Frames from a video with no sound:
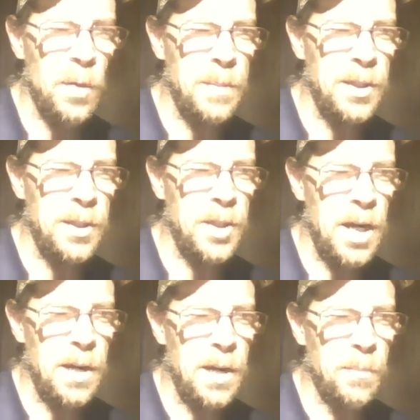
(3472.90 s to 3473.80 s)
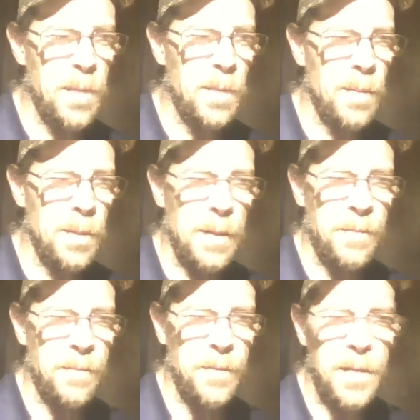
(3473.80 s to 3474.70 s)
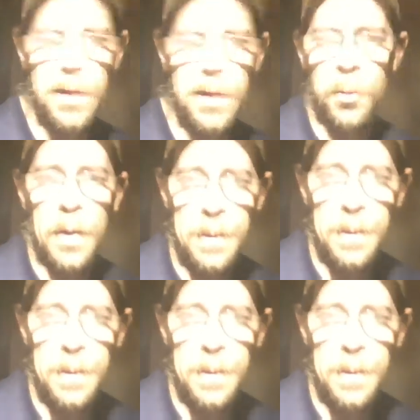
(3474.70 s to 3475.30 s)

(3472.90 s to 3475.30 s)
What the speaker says: up into Sharon in probably about 15 20